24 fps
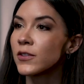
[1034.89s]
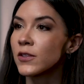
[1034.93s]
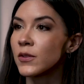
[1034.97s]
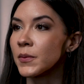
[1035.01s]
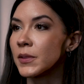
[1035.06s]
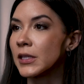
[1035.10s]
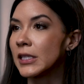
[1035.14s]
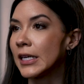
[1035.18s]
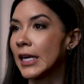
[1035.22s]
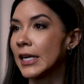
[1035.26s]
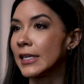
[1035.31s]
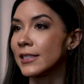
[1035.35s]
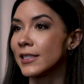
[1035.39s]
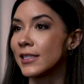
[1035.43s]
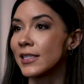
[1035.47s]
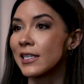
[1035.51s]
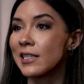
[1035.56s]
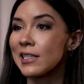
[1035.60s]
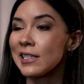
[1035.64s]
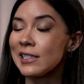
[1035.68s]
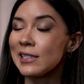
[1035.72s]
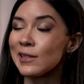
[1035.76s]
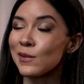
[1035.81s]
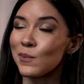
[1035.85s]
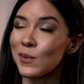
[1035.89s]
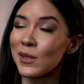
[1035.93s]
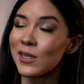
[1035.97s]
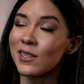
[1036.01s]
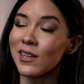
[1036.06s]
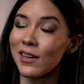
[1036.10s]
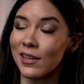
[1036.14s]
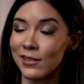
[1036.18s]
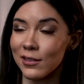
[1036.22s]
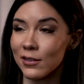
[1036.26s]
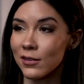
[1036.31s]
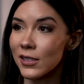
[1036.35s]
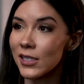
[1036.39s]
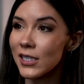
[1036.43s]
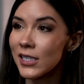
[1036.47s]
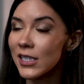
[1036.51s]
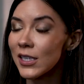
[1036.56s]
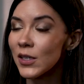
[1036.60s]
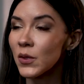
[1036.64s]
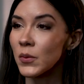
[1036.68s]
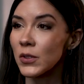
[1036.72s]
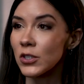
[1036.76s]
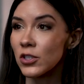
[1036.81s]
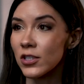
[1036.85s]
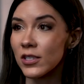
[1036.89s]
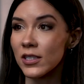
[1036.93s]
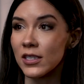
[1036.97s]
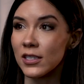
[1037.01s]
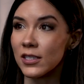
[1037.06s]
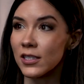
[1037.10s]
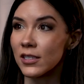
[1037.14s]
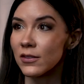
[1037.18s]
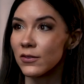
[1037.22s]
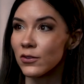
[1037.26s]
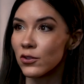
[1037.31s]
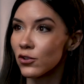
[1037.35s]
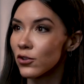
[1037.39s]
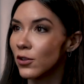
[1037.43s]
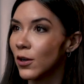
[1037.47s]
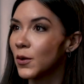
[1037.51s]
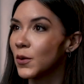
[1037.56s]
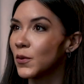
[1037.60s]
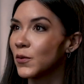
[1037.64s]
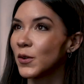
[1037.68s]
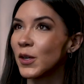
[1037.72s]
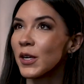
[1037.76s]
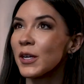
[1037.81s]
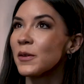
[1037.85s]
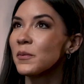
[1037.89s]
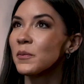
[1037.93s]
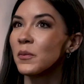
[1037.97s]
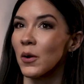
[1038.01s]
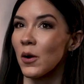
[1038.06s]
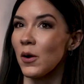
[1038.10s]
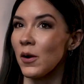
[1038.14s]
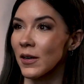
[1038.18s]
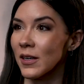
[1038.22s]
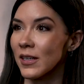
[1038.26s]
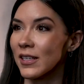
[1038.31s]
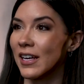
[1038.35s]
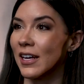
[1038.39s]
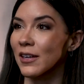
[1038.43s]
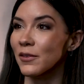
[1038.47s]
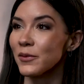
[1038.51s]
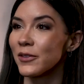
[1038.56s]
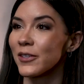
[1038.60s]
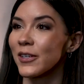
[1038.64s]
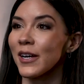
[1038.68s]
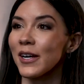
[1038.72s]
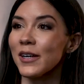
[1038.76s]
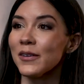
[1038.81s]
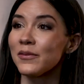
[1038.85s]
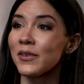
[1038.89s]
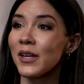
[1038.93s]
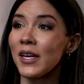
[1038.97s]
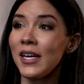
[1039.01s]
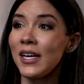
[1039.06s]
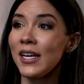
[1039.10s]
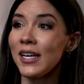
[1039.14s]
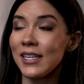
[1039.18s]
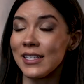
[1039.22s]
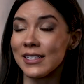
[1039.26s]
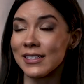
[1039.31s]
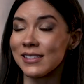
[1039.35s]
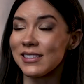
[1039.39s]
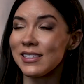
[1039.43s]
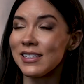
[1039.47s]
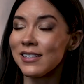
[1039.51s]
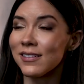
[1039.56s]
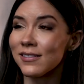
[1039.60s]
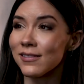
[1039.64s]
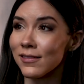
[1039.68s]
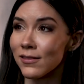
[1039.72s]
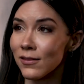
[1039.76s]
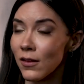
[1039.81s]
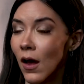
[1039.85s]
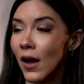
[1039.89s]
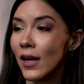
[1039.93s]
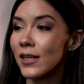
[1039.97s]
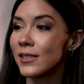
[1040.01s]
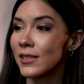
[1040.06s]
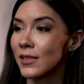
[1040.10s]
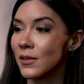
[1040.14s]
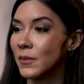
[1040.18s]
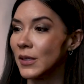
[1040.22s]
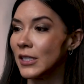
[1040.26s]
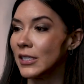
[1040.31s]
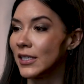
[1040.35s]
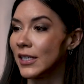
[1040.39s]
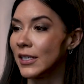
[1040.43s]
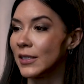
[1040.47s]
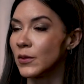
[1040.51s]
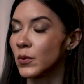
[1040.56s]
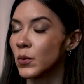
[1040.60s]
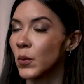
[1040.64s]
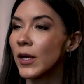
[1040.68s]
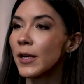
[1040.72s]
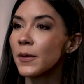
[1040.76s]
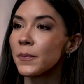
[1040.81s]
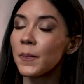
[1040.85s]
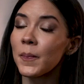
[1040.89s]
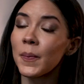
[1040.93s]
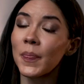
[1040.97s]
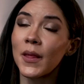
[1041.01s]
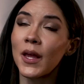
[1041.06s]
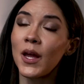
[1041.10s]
So in the case that he's been under eating, which eating is a struggle for him on account of he has to eat a lot to maintain his weight.